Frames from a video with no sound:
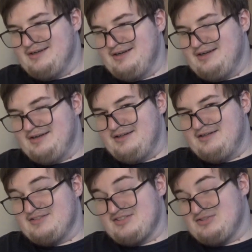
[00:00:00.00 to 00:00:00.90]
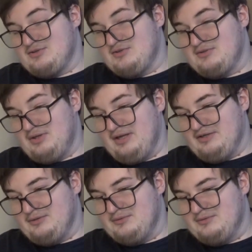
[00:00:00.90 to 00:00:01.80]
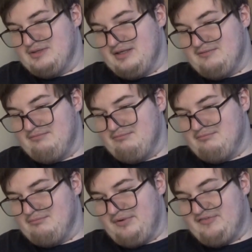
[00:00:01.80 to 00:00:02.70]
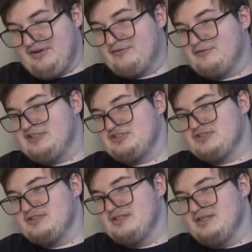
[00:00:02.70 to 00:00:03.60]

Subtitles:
Zigzagoon Linoon in my fan region